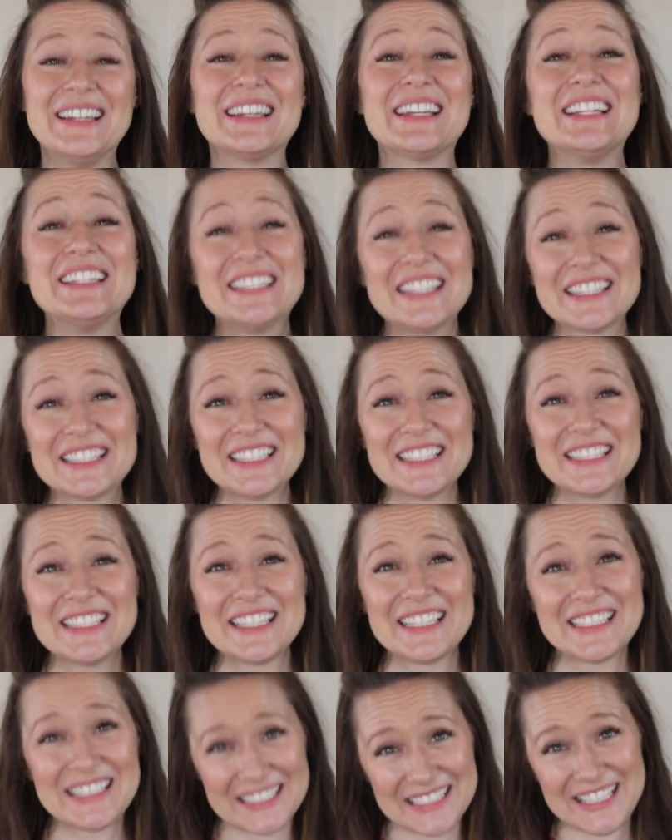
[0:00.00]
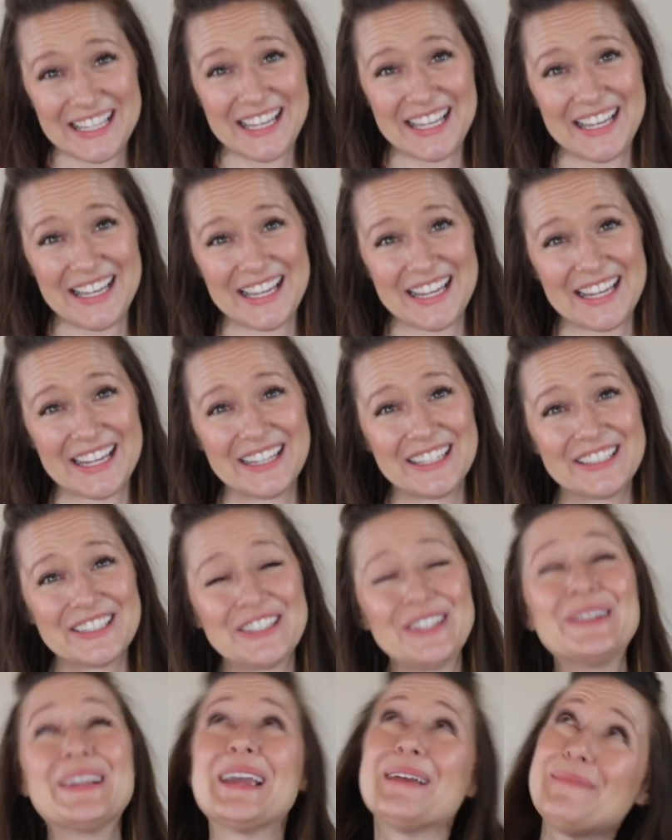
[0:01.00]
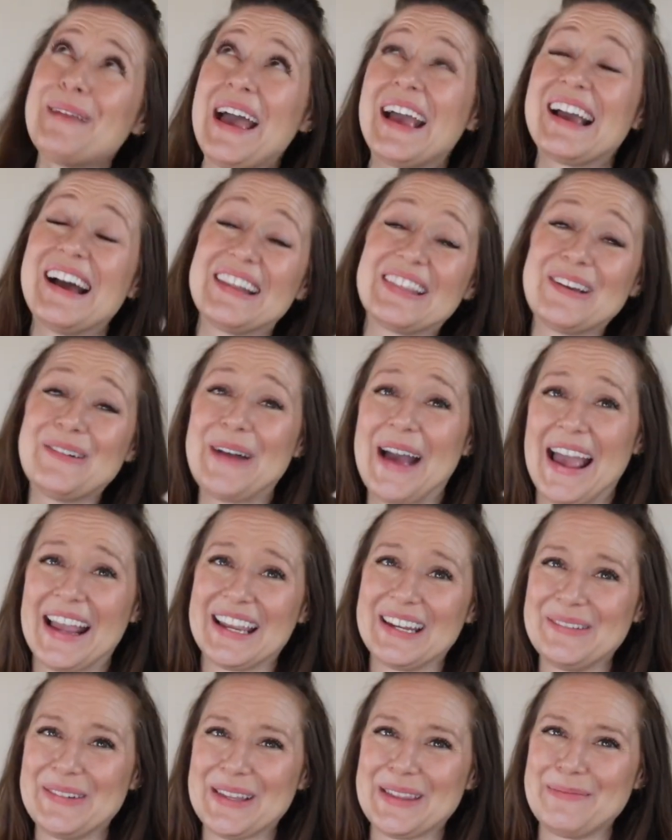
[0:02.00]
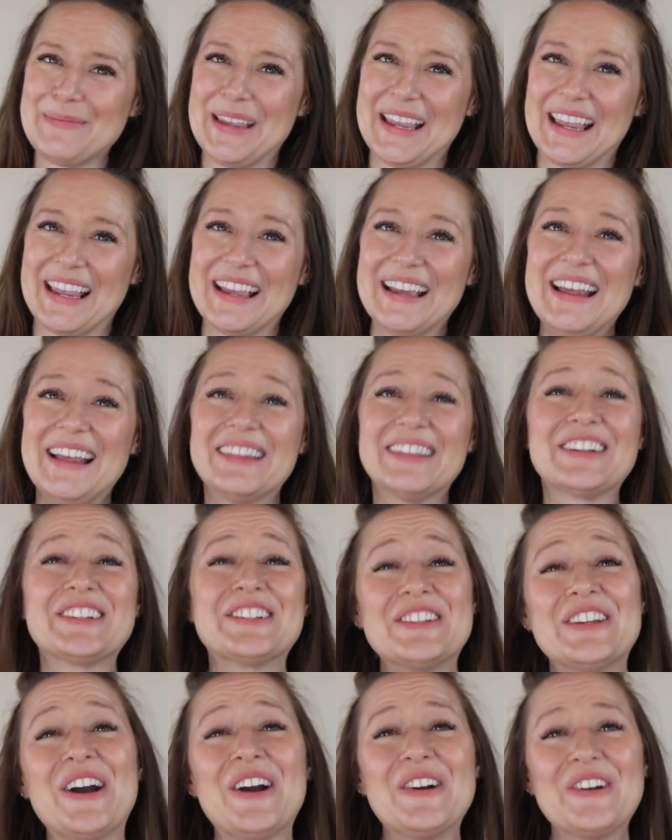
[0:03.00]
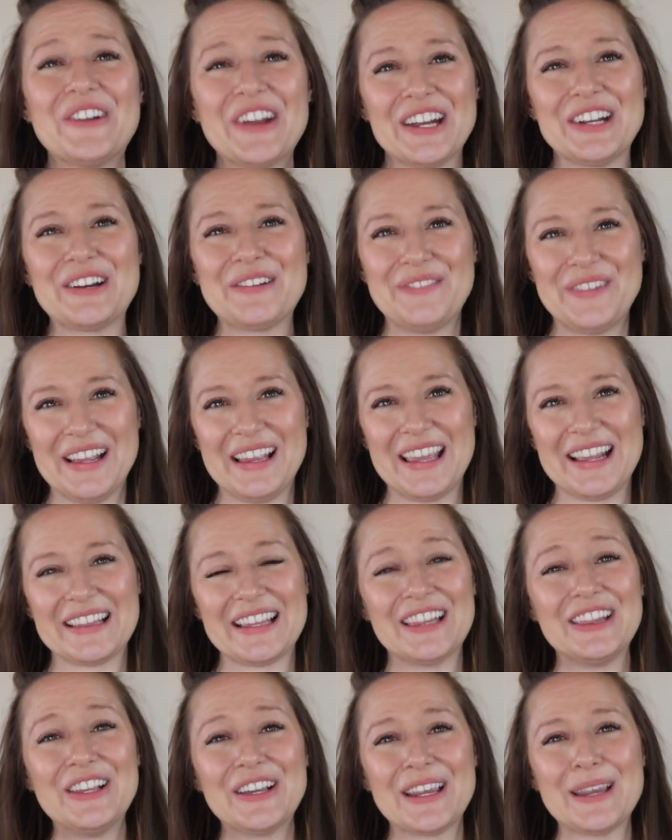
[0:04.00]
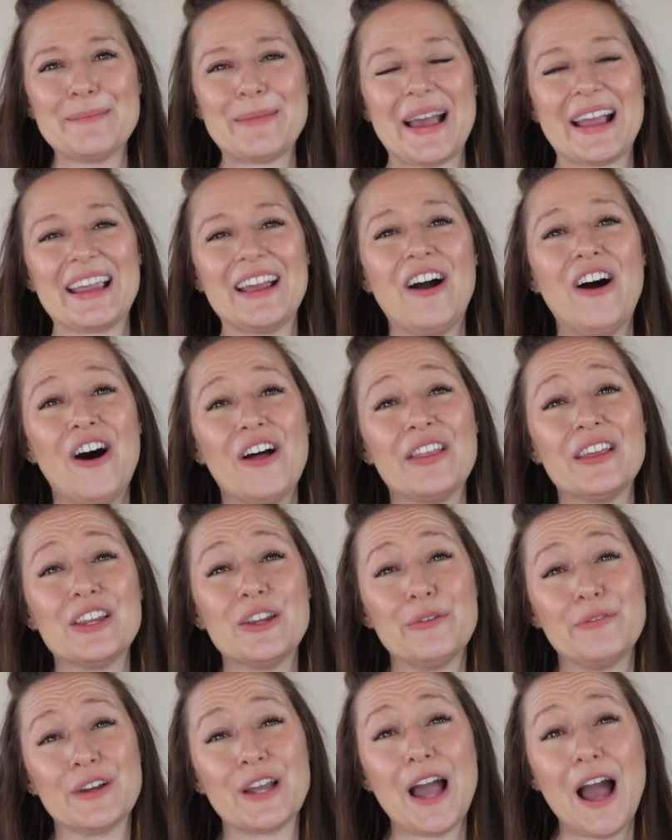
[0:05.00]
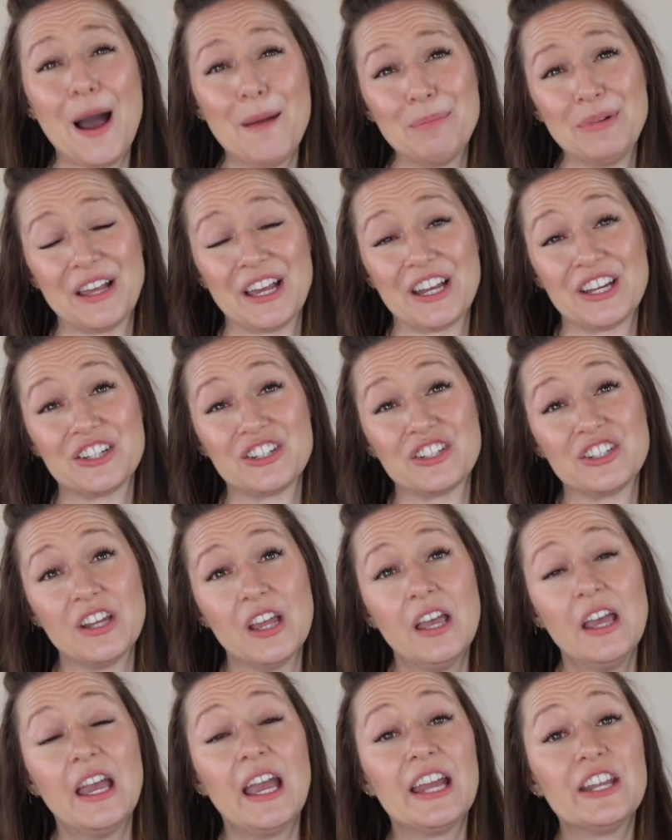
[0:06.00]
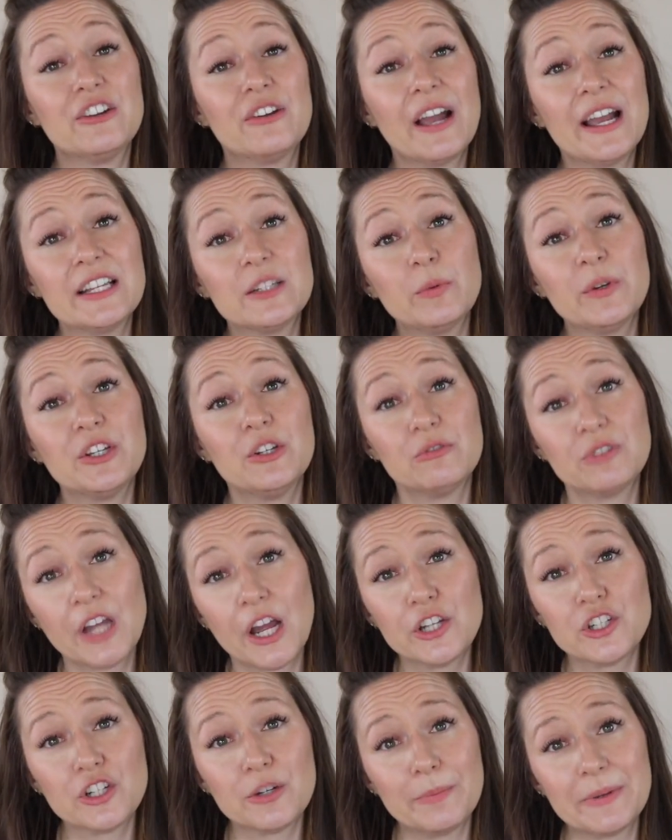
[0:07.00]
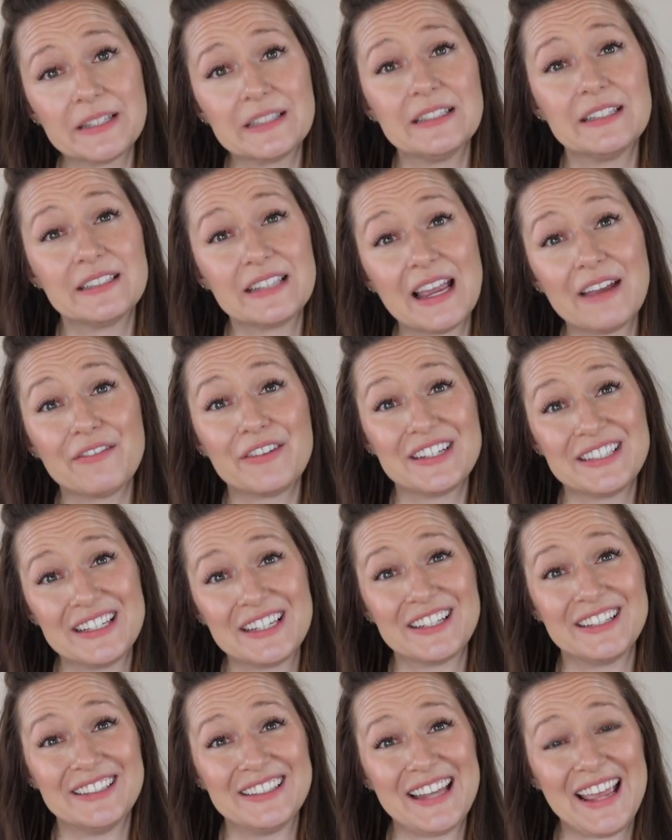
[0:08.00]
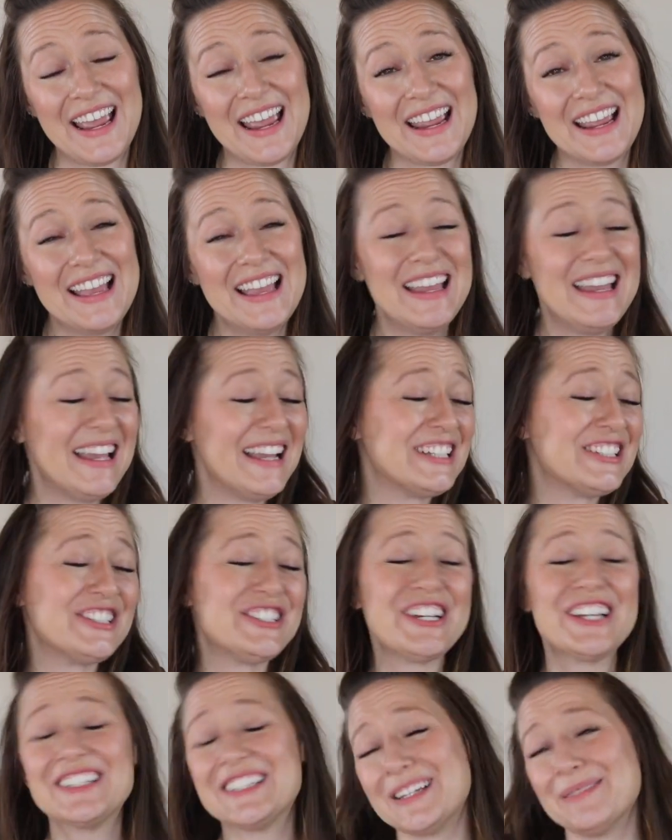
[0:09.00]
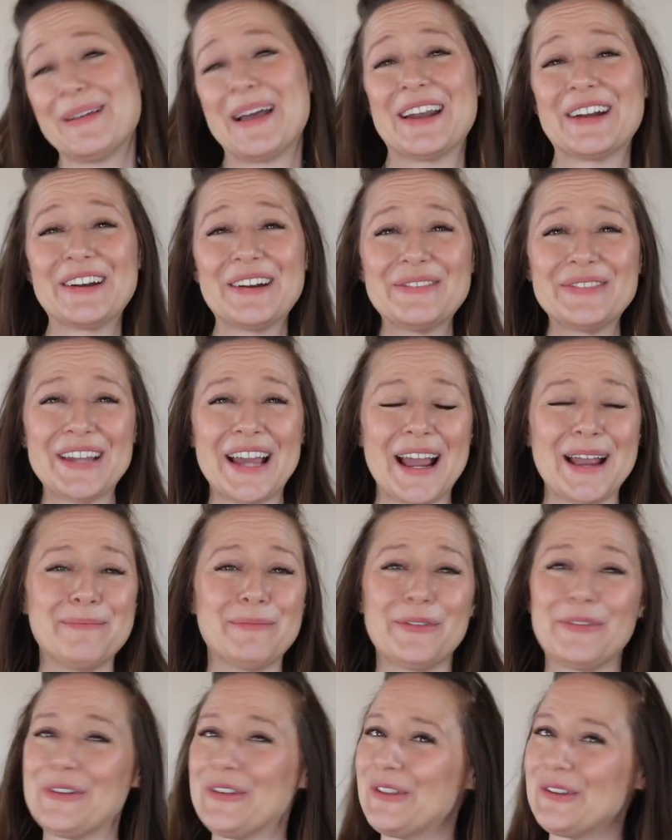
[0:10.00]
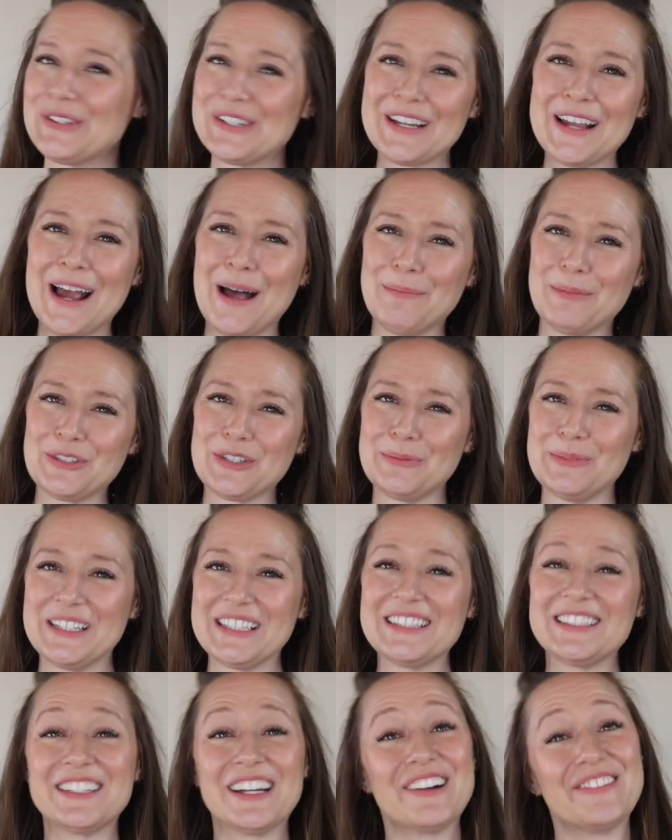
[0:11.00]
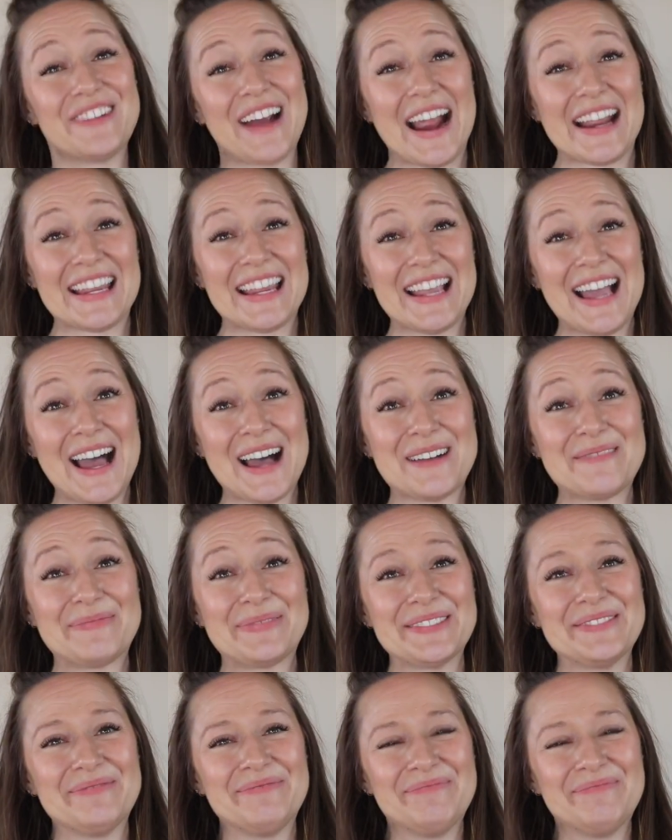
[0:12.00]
Consistency is key, so get back on the wagon with me. There's no greater feeling than looking back at all that you've accomplished. And you guys, when you touch your business every single day, it's just a matter of time before those accomplishments start racking up.